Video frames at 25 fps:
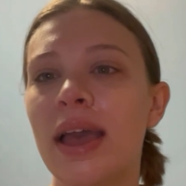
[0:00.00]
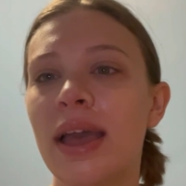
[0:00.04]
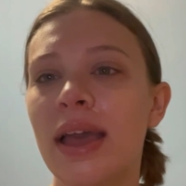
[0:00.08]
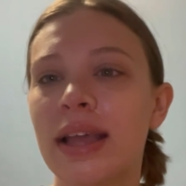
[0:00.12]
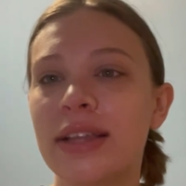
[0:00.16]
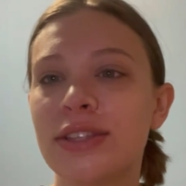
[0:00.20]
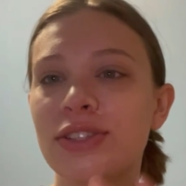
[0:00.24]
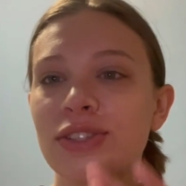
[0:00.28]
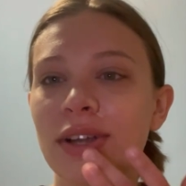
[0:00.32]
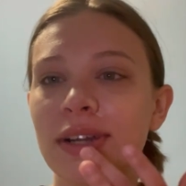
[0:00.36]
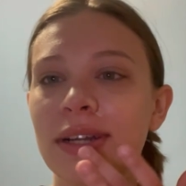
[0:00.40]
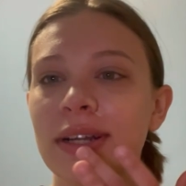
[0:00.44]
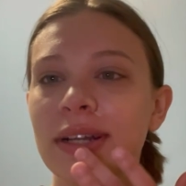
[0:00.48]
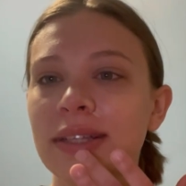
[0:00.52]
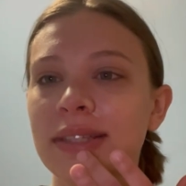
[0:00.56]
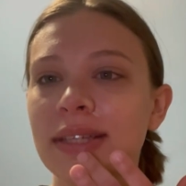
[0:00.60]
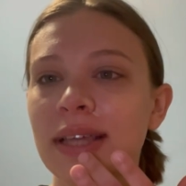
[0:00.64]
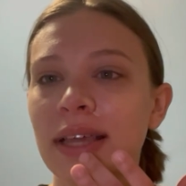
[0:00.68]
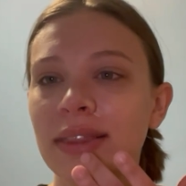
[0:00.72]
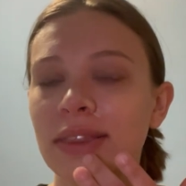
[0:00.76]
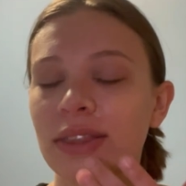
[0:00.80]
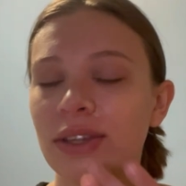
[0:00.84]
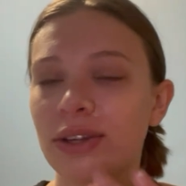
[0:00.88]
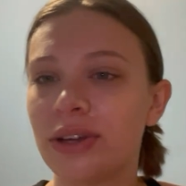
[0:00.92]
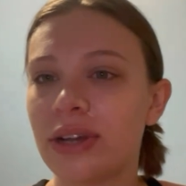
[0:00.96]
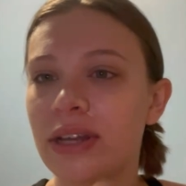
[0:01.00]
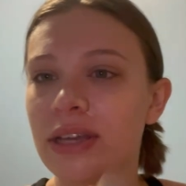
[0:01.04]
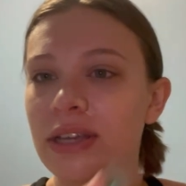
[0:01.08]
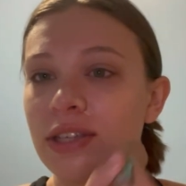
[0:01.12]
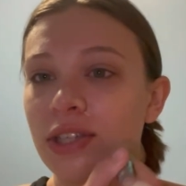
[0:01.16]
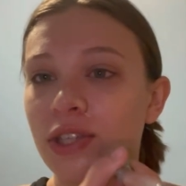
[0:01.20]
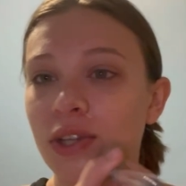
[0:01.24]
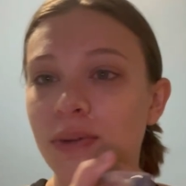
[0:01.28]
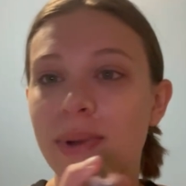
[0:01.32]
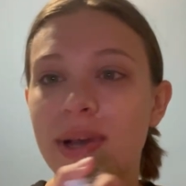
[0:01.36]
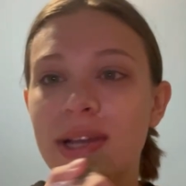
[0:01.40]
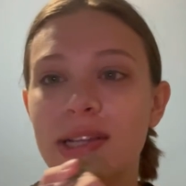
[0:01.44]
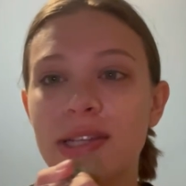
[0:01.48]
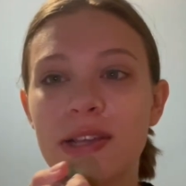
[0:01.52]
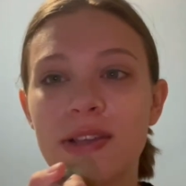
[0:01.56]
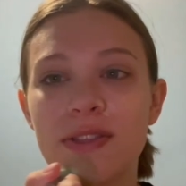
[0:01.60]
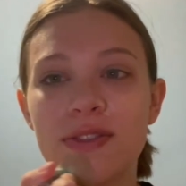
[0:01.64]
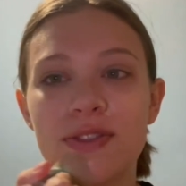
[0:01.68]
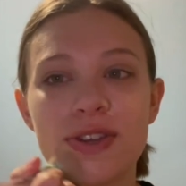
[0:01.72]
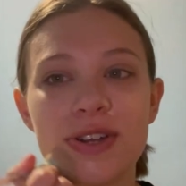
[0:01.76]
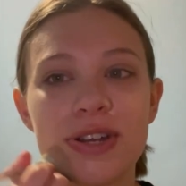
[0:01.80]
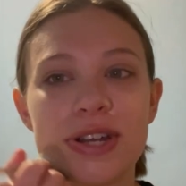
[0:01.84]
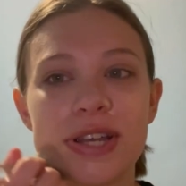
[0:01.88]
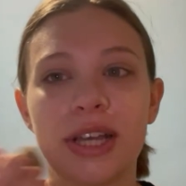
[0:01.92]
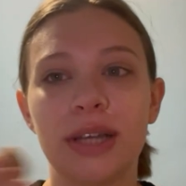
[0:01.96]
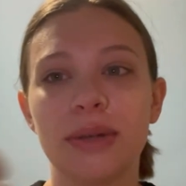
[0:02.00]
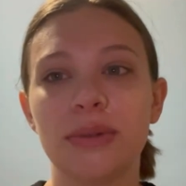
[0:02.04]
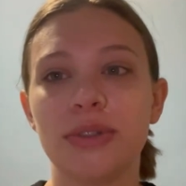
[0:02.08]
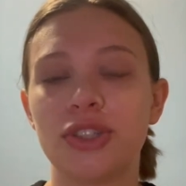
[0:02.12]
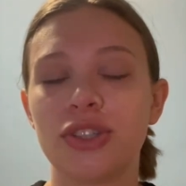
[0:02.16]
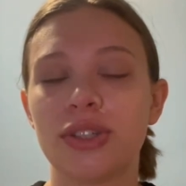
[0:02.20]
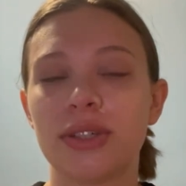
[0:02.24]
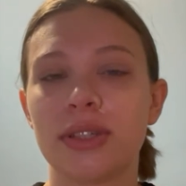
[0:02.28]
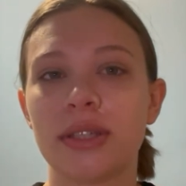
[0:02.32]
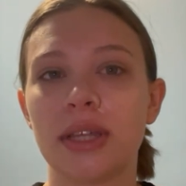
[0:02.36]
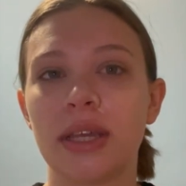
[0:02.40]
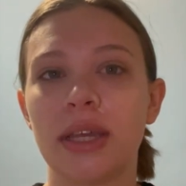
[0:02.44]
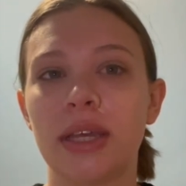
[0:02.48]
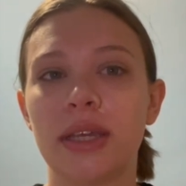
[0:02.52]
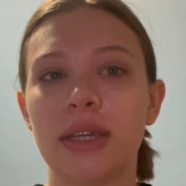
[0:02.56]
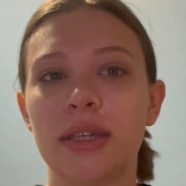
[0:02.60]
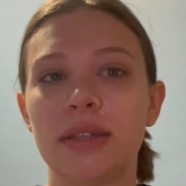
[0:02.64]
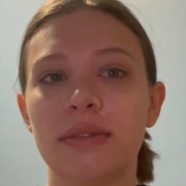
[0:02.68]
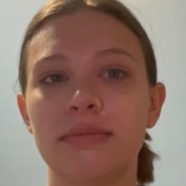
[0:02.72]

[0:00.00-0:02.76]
It started at 10.30, so by 10.30 I was just like,